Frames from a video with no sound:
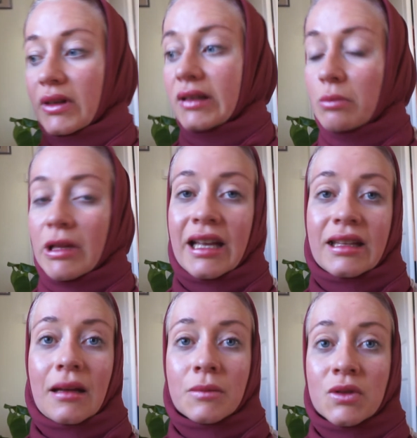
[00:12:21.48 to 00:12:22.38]
this
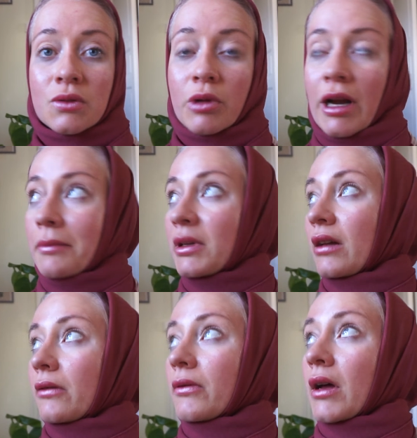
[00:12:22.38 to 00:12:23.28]
plant I'm super happy
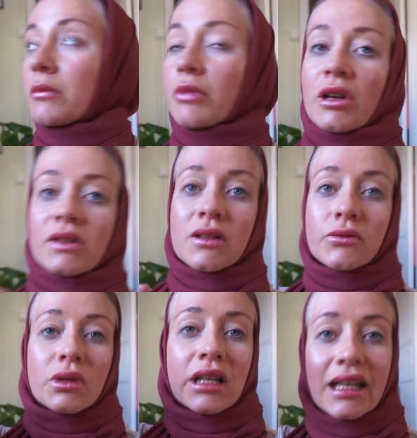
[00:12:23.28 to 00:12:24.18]
that I found, because
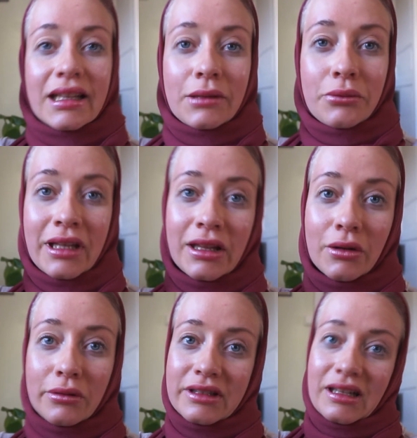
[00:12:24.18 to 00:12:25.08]
it's really in the
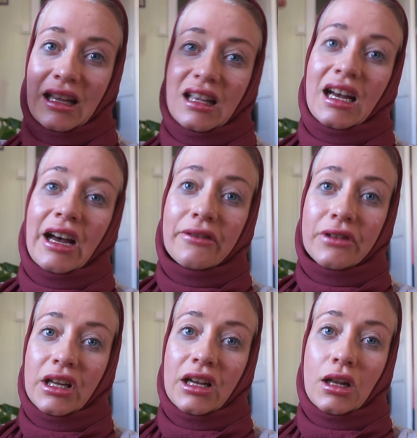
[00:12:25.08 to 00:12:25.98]
window, it's like
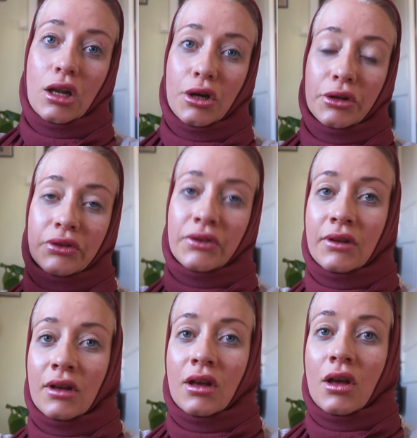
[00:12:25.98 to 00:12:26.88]
covering a lot
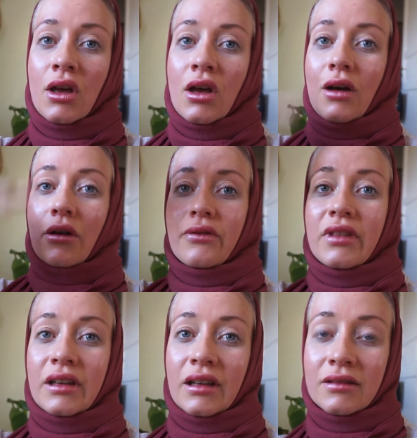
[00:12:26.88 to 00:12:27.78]
of
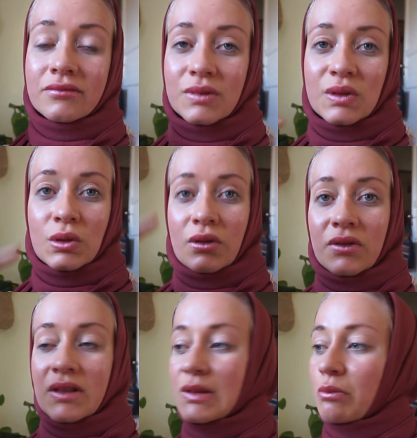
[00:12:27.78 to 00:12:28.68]
the sort of
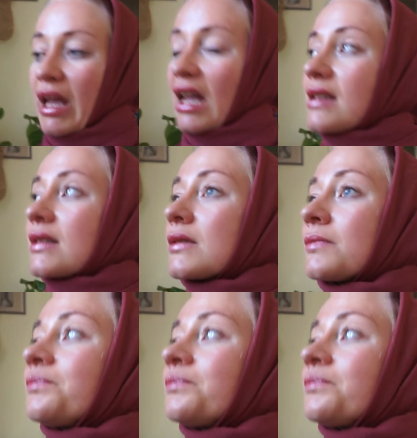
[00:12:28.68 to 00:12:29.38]
the space.